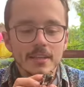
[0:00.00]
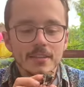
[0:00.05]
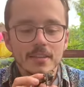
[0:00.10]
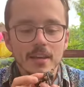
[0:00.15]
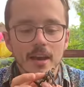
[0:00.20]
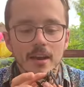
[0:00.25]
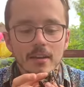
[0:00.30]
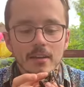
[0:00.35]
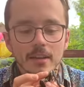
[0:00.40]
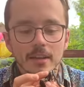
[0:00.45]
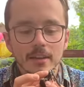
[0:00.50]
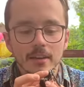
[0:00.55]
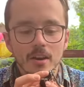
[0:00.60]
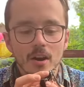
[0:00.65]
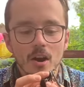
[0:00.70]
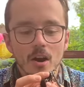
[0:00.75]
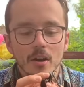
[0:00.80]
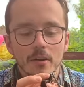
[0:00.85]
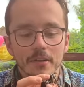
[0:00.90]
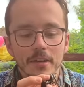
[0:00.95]

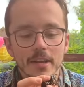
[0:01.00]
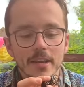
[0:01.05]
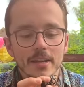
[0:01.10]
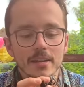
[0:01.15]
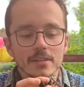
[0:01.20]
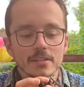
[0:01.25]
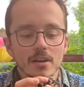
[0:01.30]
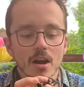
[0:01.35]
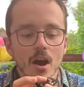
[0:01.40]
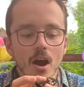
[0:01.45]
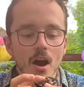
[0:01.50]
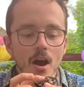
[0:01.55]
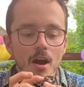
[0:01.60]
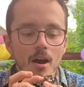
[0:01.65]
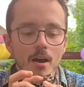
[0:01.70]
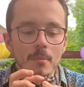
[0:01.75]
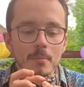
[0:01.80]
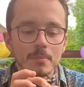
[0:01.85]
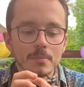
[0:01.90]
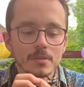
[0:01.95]
detailing on his
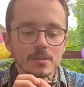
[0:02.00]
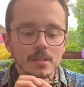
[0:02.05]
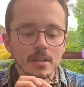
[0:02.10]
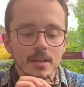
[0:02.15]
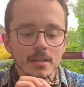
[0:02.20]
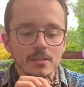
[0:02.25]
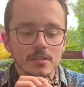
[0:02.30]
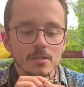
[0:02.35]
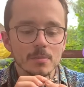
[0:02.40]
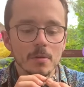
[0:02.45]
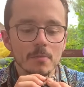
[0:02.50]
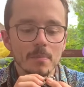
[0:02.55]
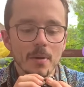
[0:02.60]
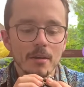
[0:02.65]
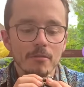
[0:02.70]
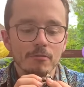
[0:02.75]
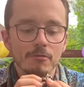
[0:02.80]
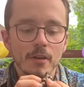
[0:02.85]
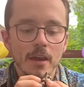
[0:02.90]
arms is some of my